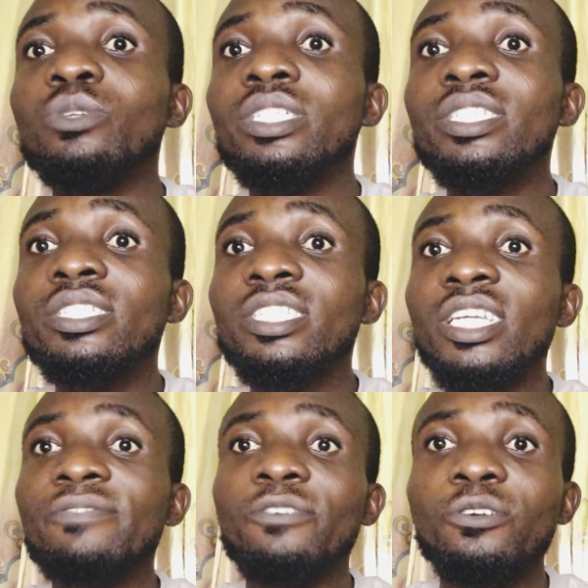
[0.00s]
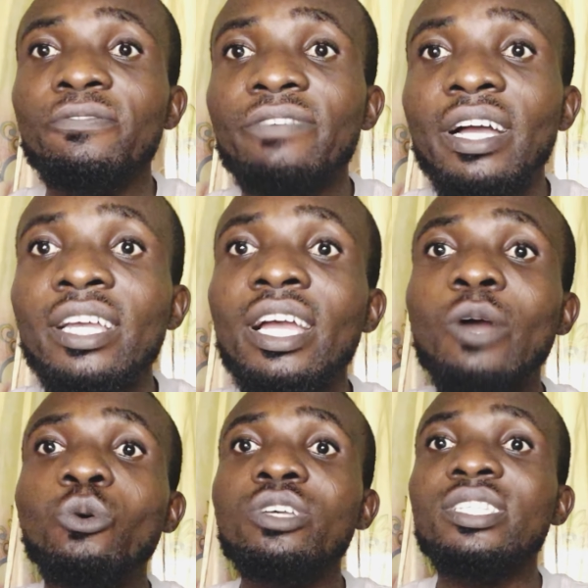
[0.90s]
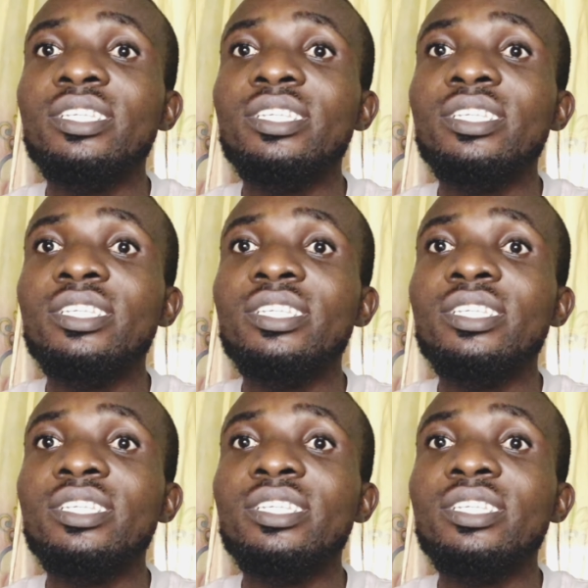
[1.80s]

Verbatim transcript: will check for your file and once